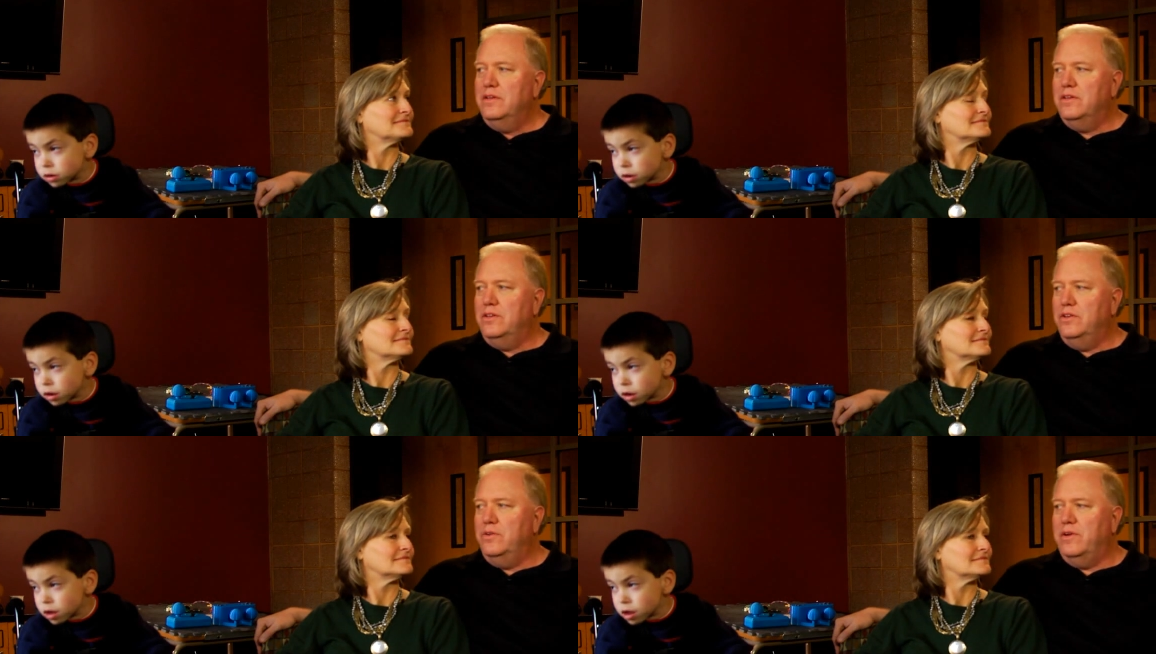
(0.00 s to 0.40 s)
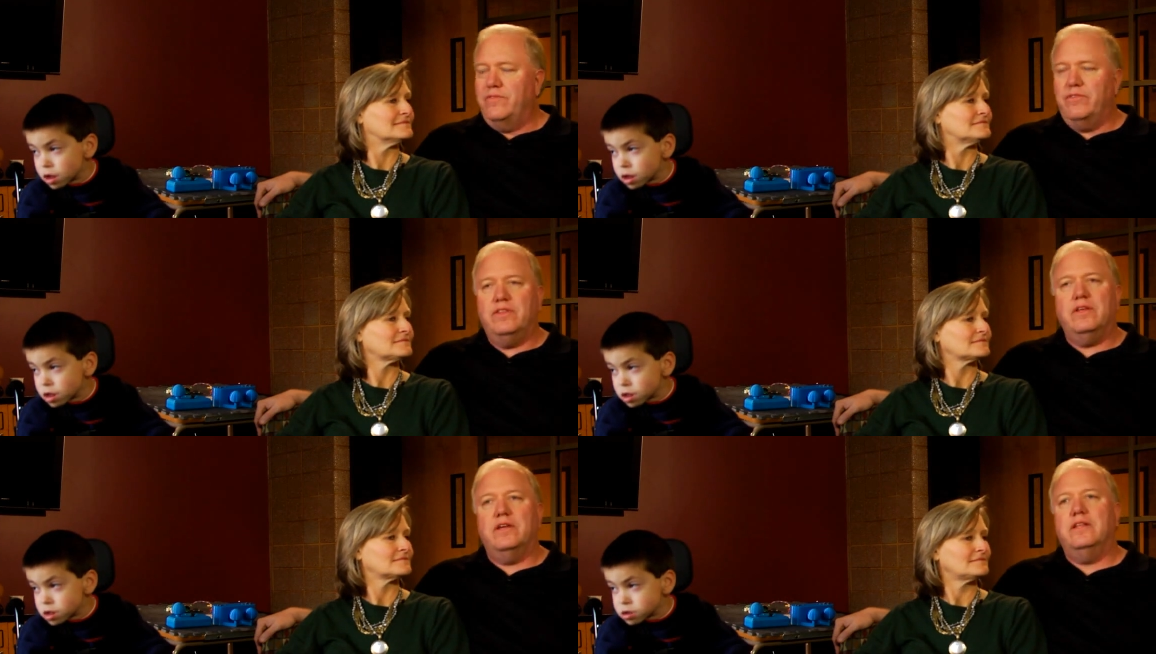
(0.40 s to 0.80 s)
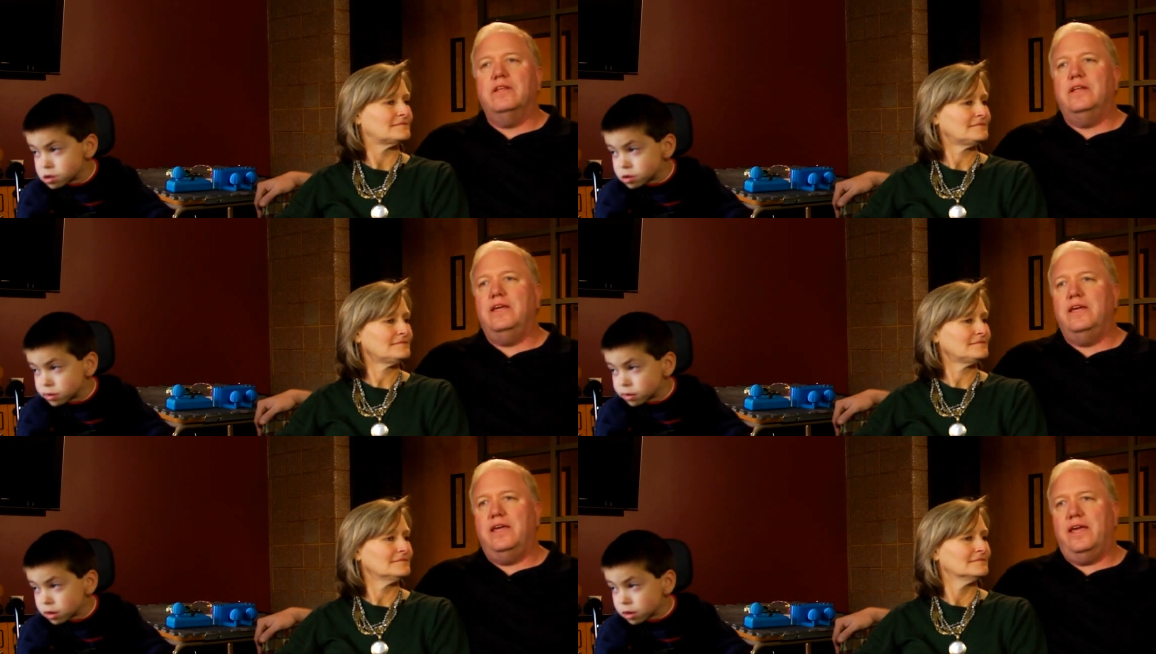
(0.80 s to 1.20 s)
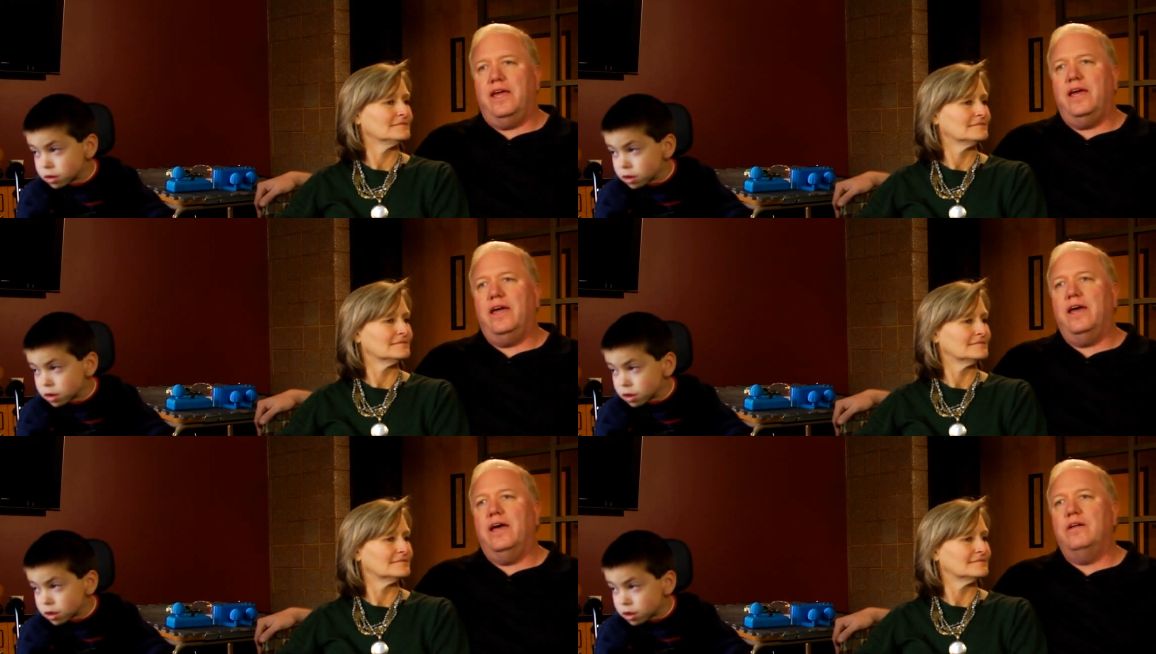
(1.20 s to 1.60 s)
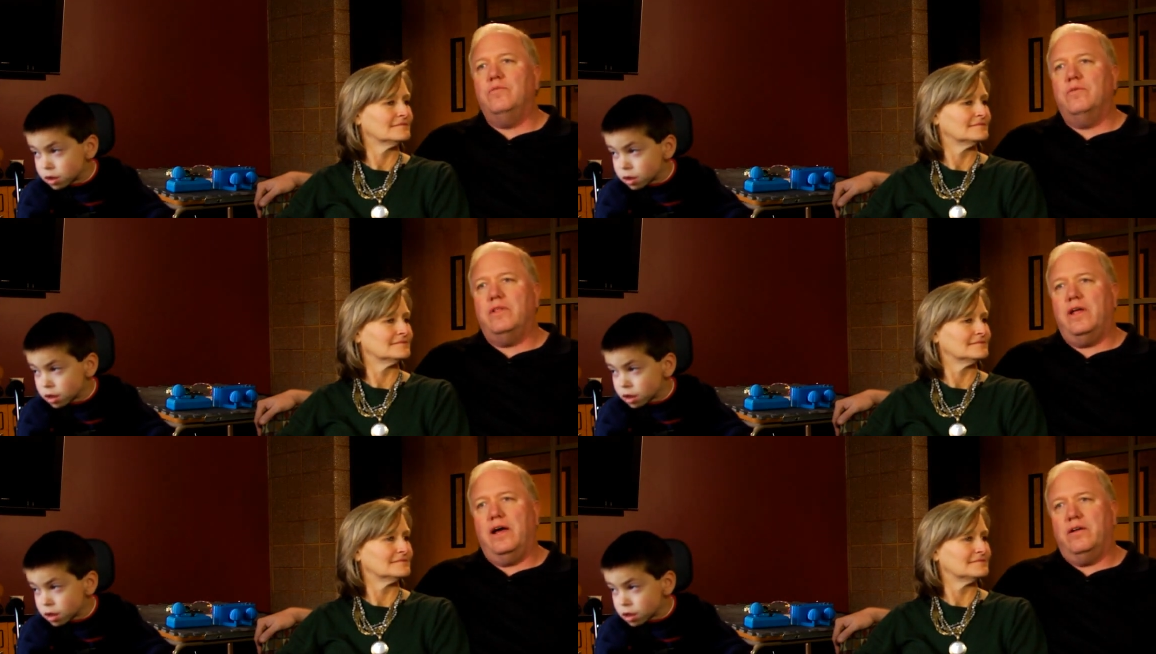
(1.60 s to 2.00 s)
Speaker 1: to do everything that he can
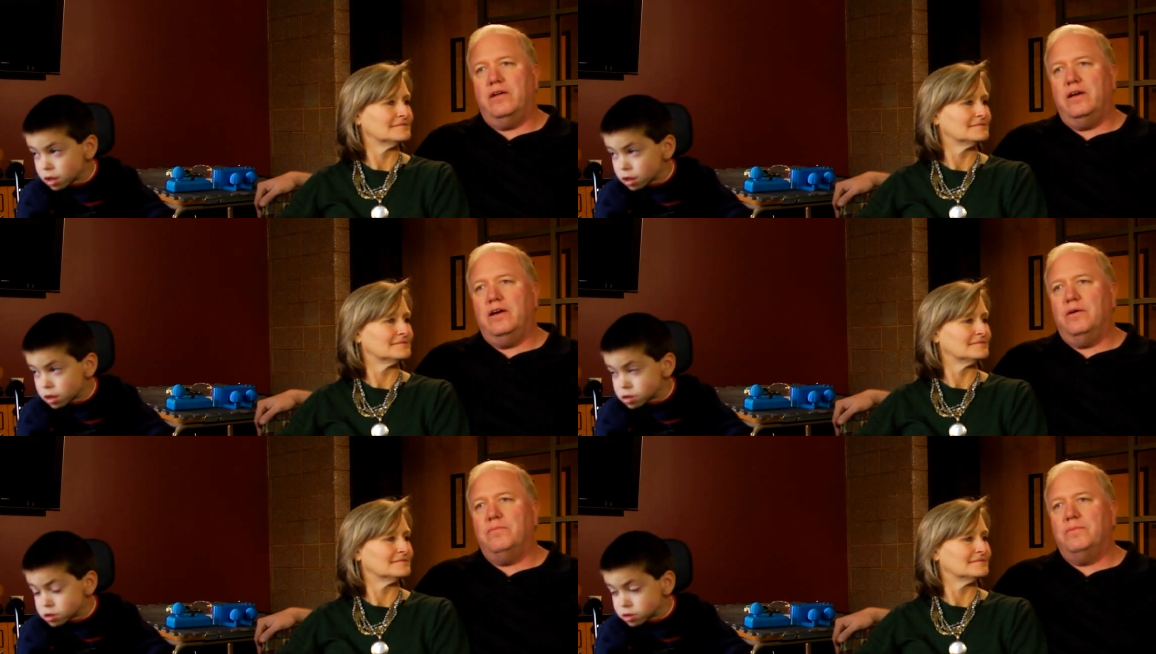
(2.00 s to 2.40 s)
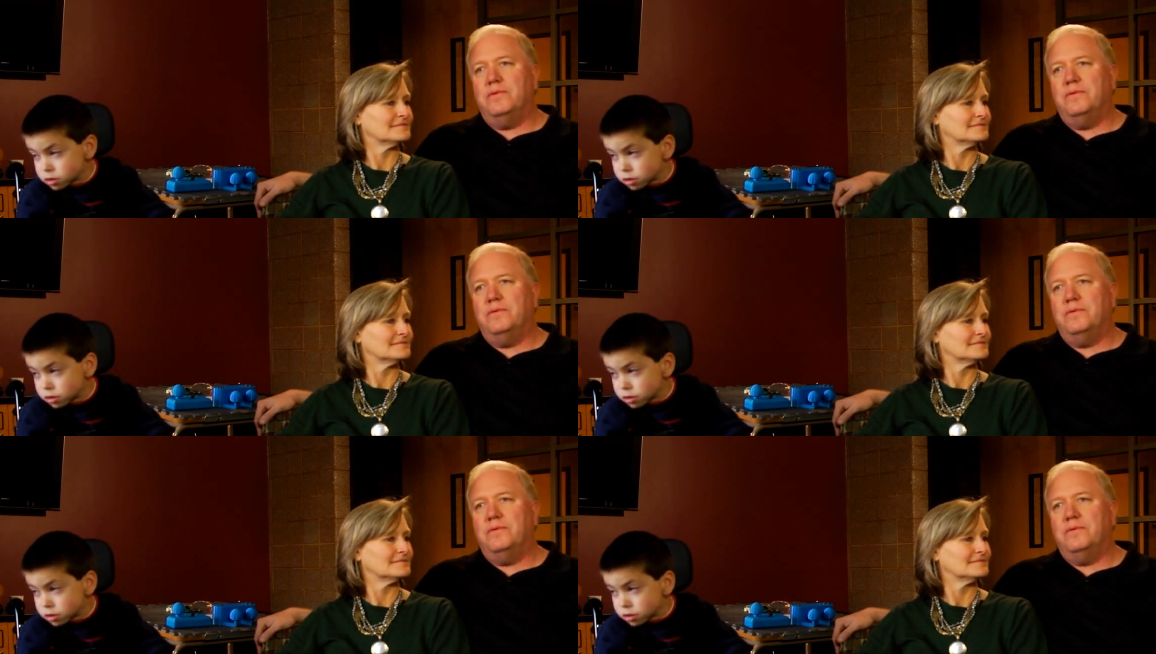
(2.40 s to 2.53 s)
without help.